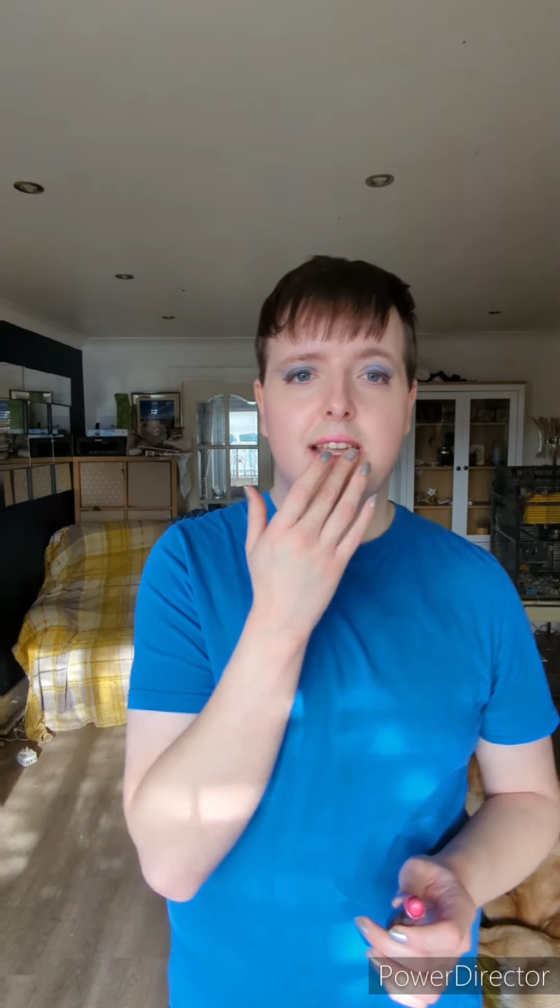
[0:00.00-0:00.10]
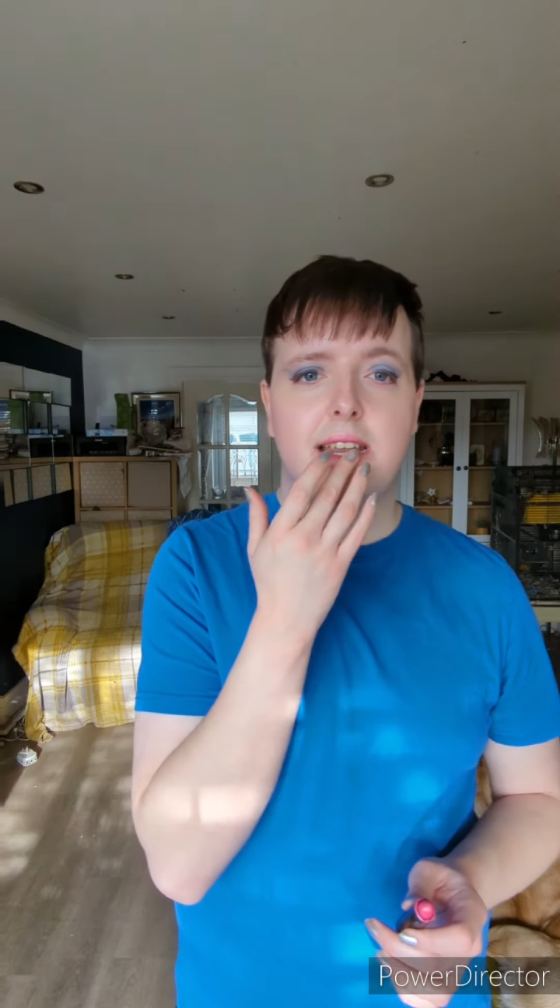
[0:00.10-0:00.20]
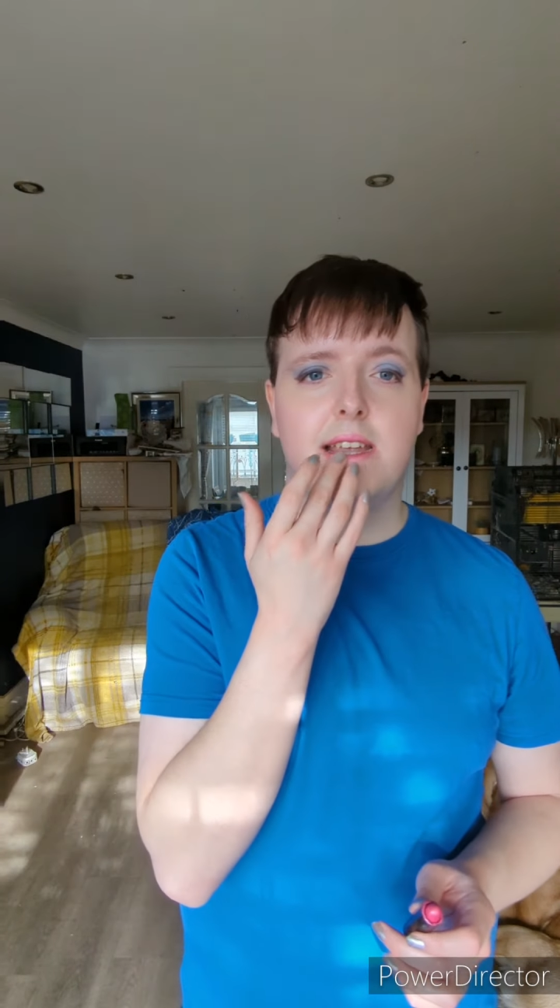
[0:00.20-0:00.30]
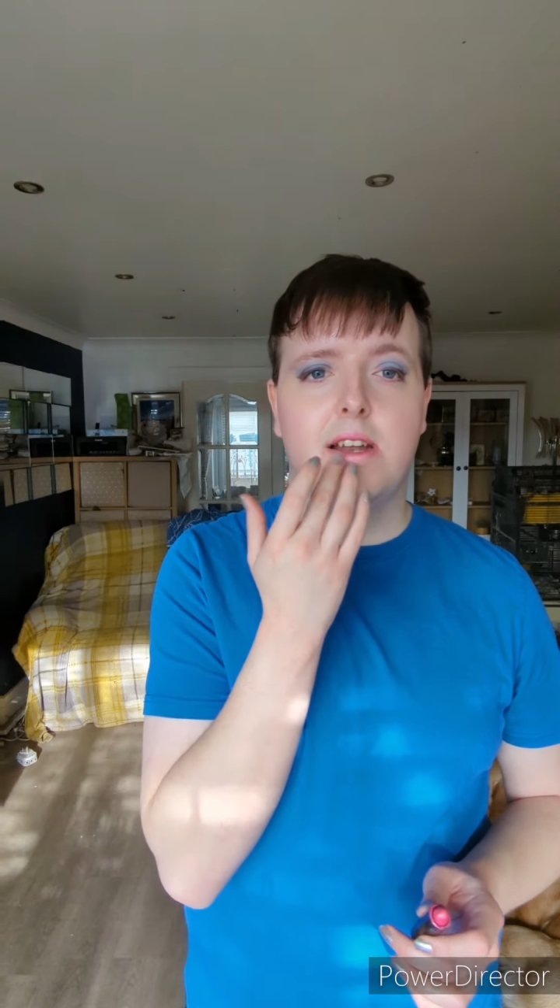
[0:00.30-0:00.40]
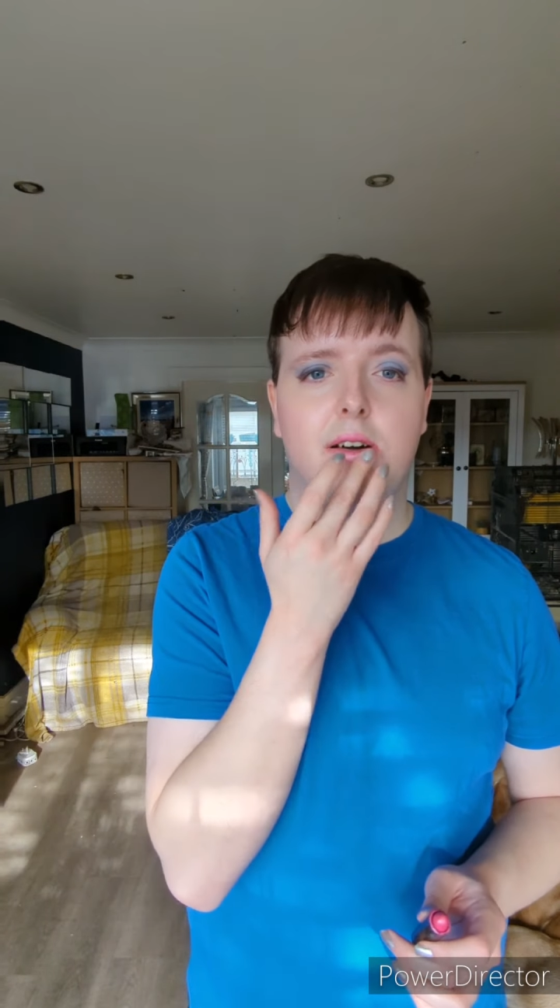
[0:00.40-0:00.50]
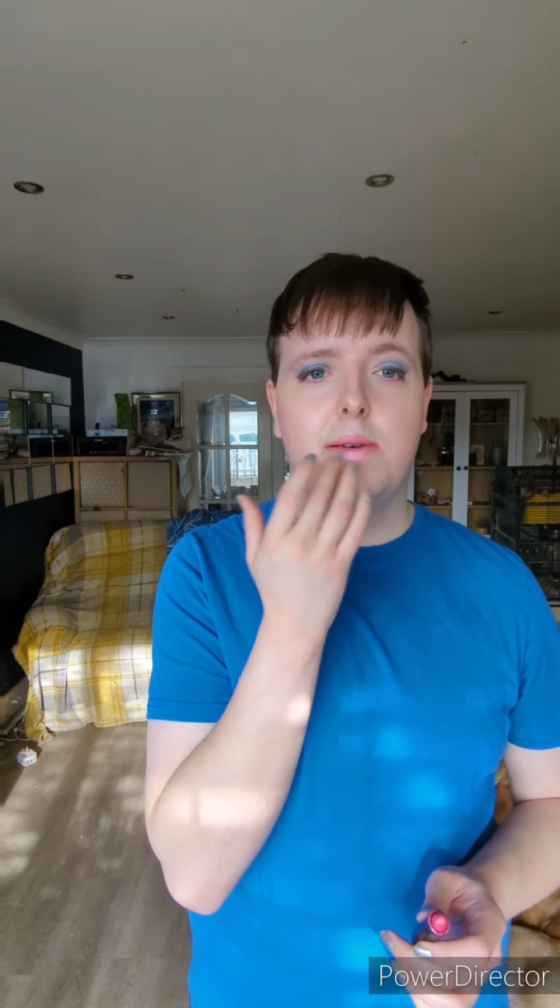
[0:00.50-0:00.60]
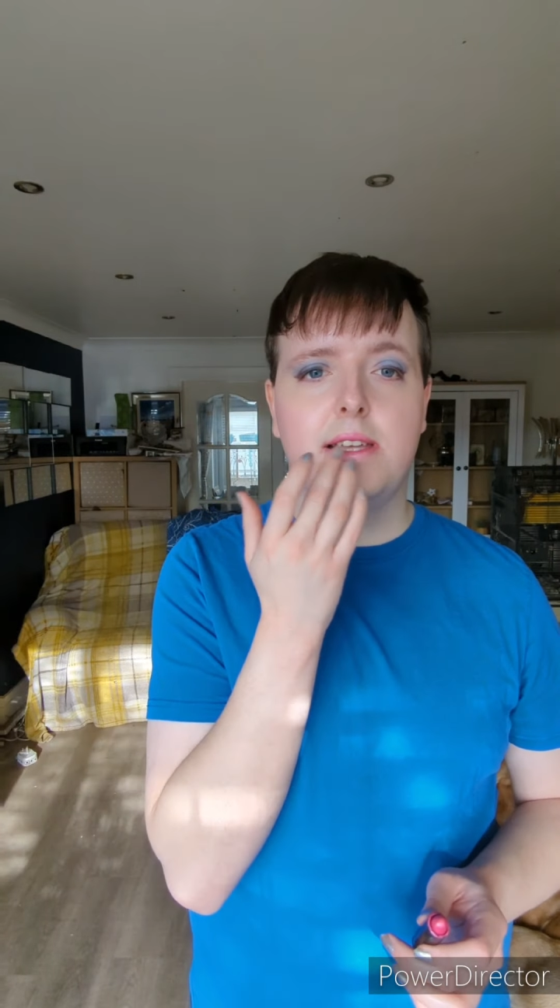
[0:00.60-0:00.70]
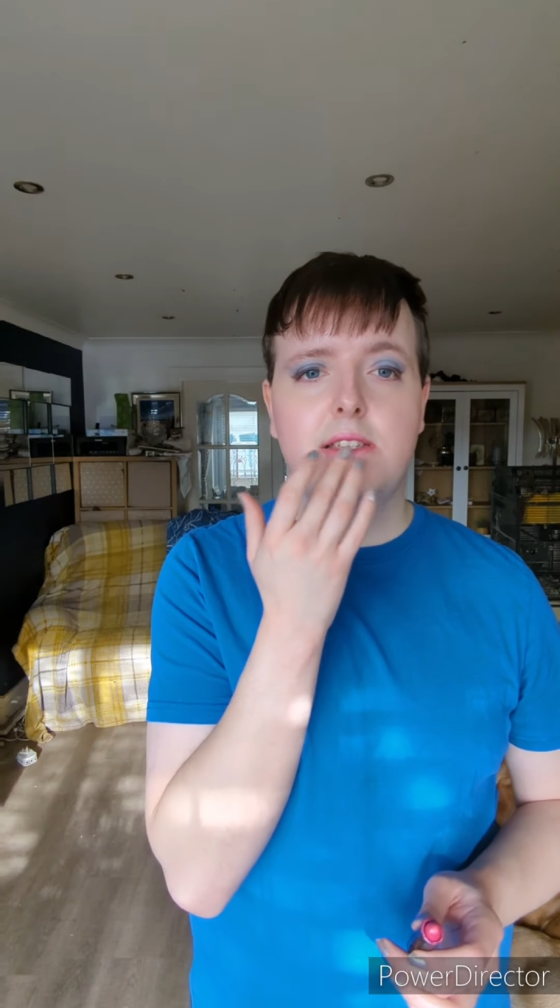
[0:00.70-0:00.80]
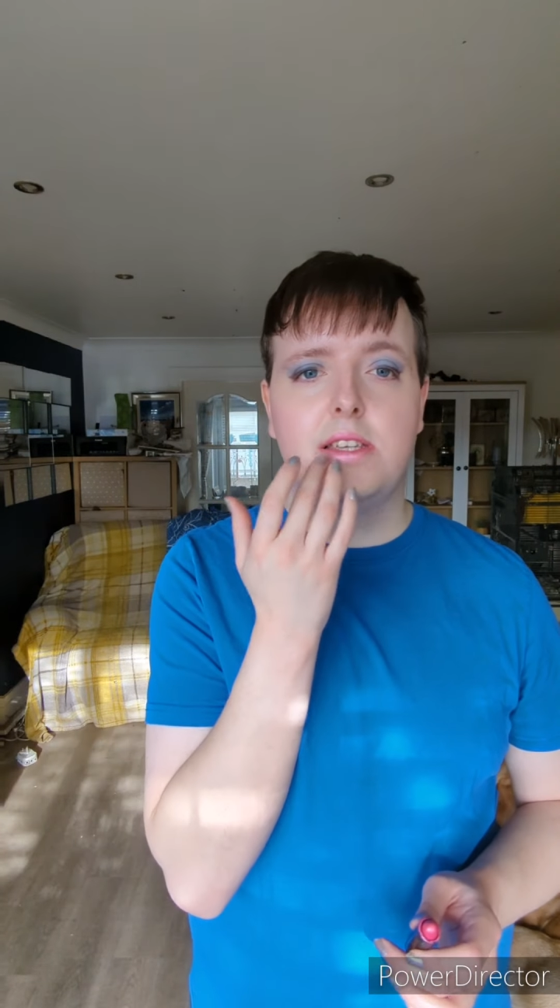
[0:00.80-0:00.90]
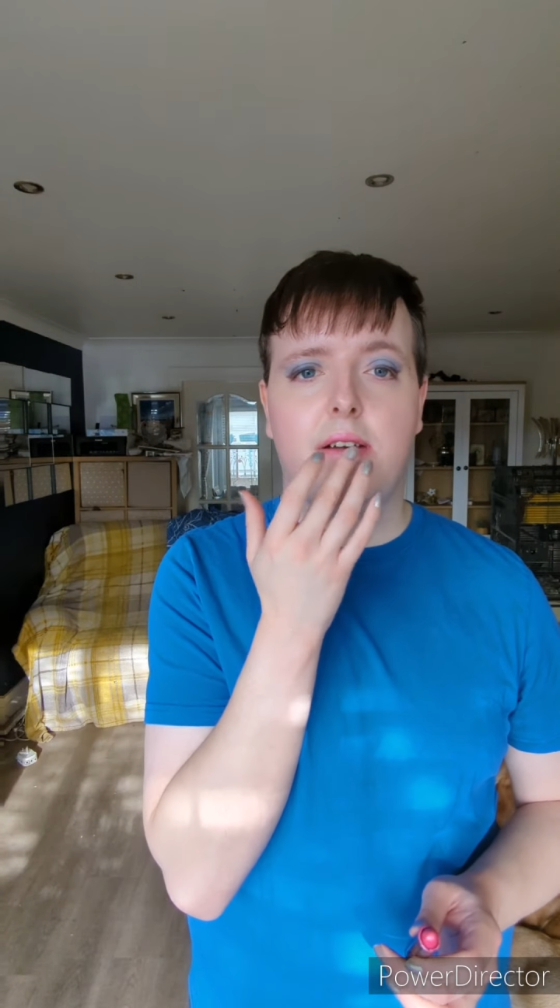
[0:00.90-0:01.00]
You can
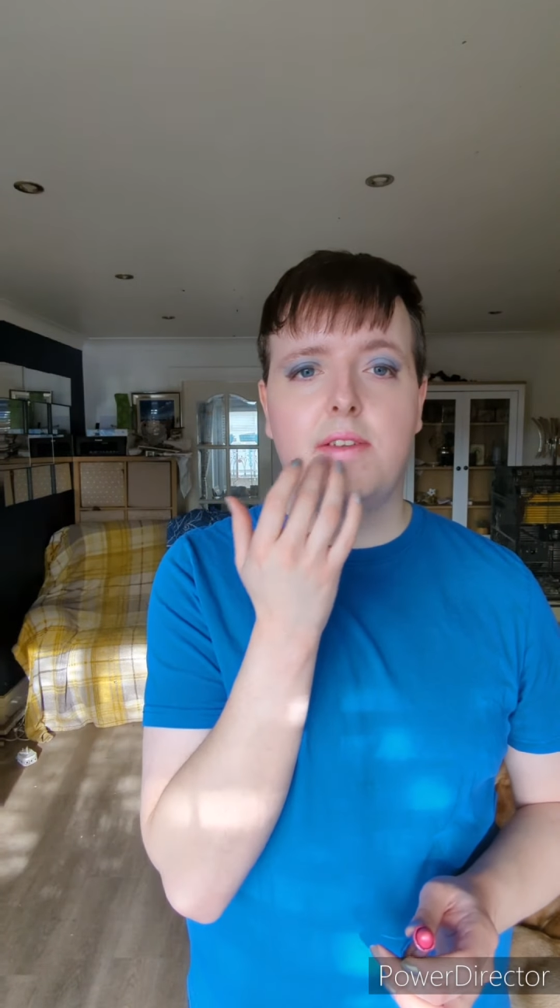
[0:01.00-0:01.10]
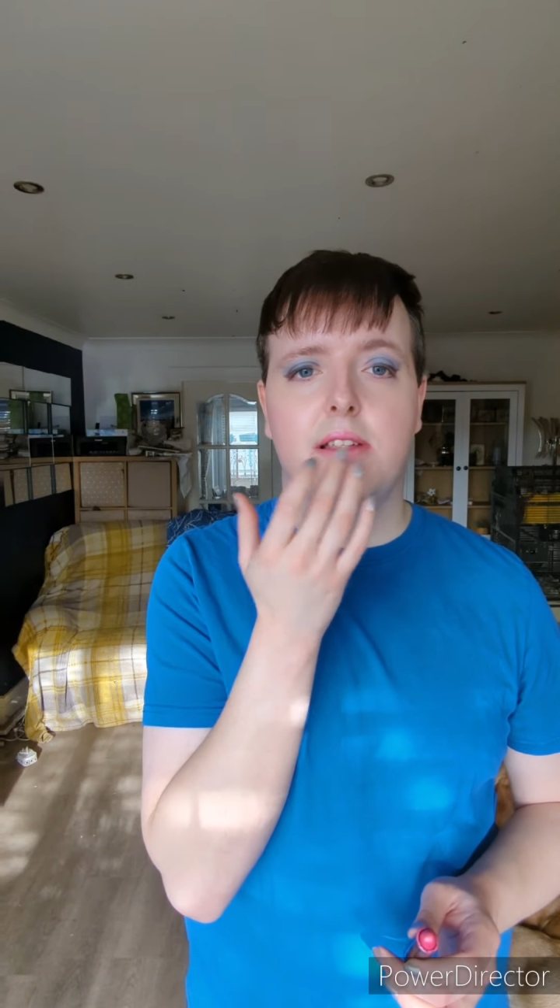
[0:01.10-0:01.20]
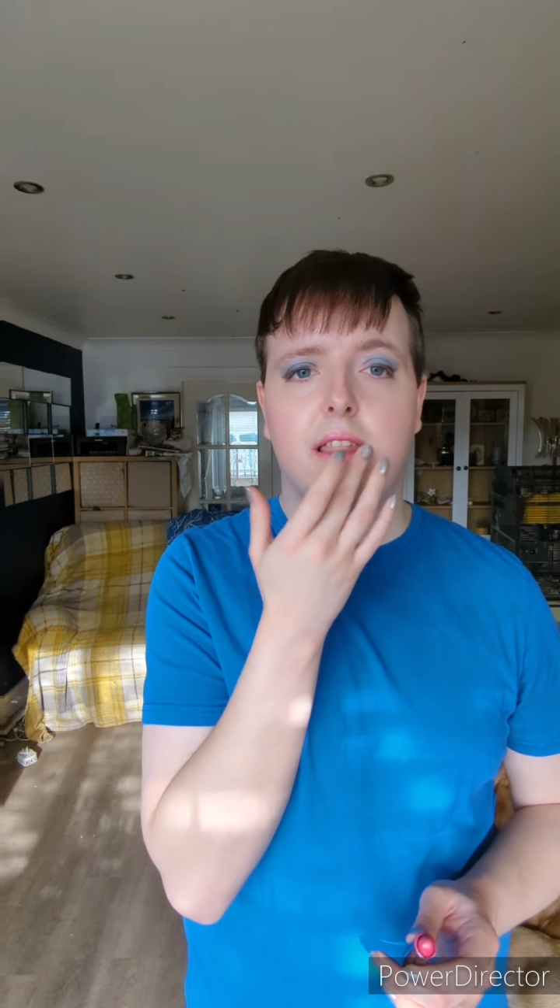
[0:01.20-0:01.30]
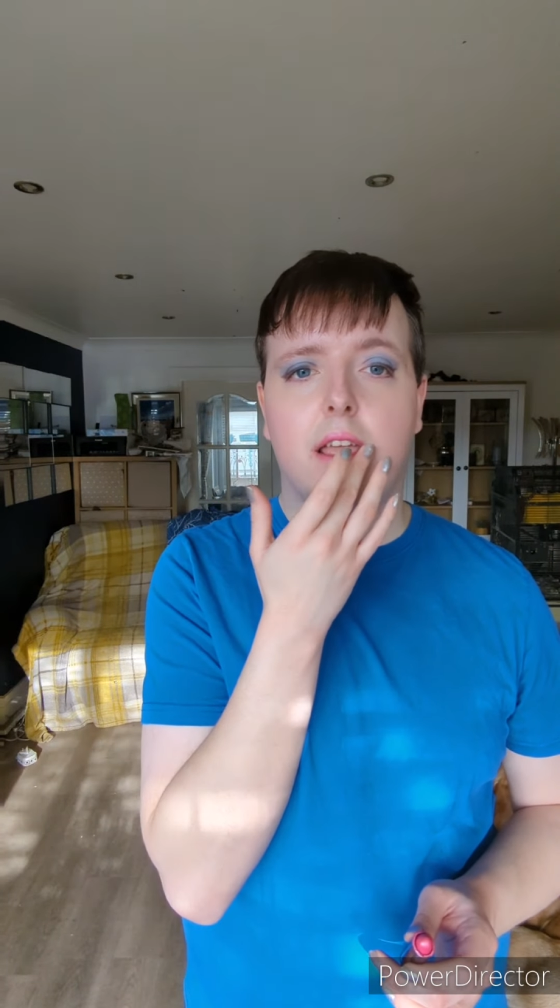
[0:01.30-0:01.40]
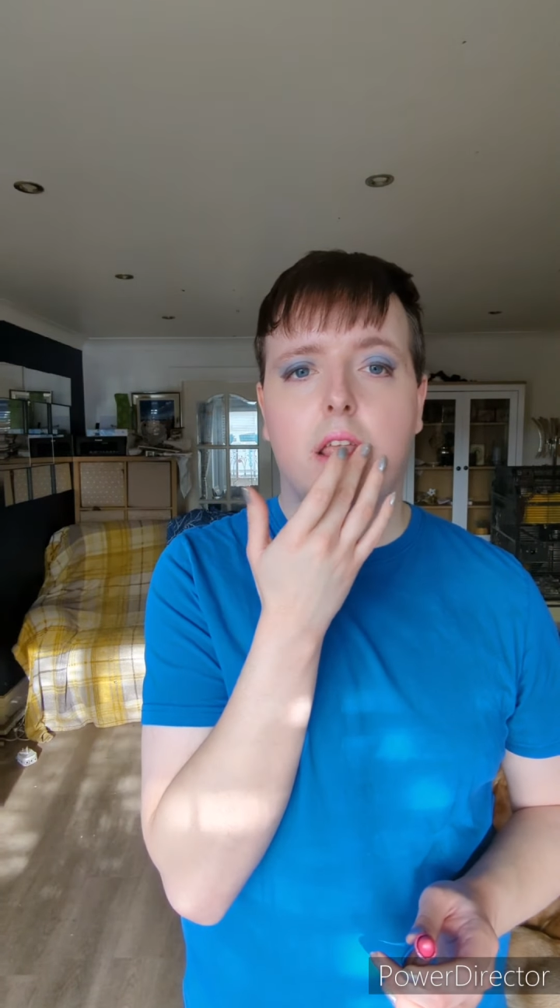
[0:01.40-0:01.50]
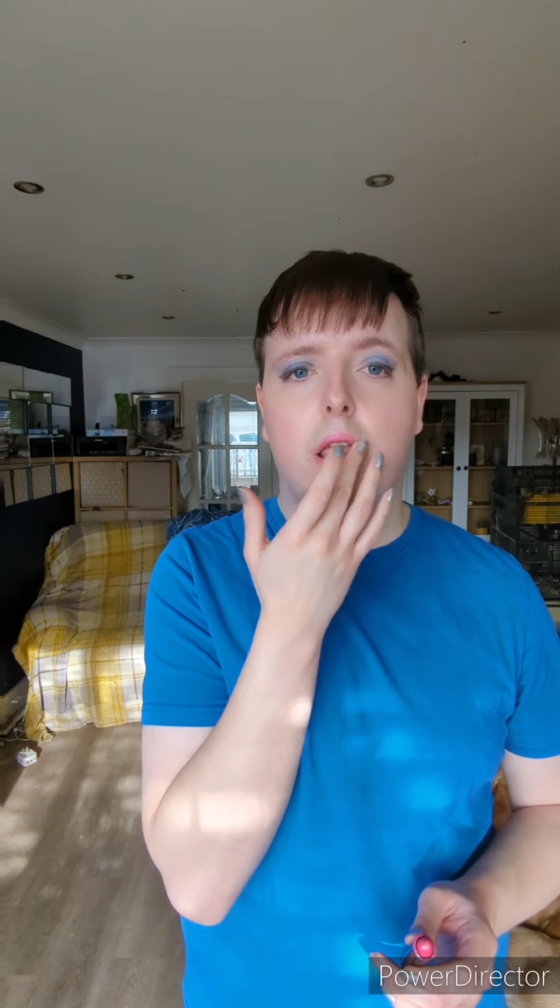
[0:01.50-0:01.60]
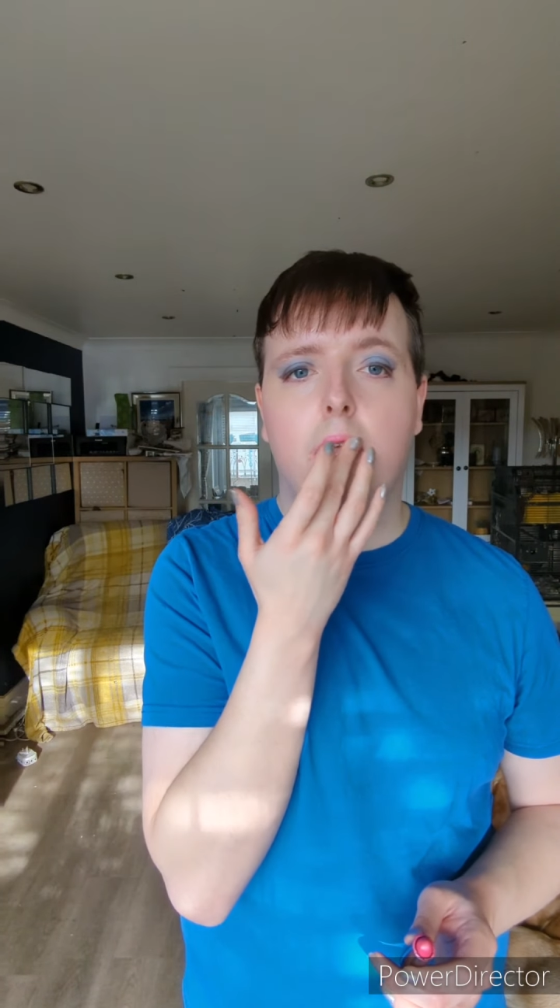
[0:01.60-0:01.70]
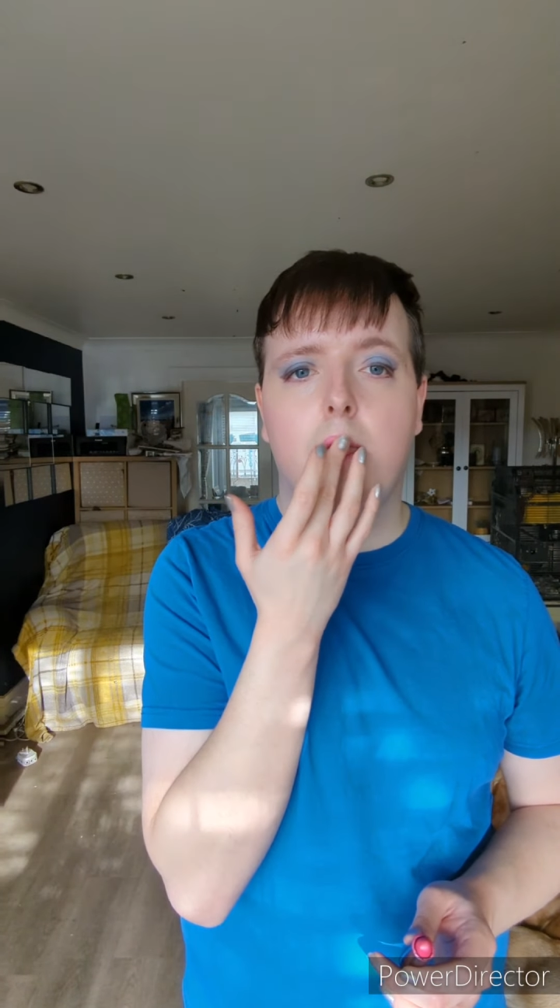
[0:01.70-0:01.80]
always soften this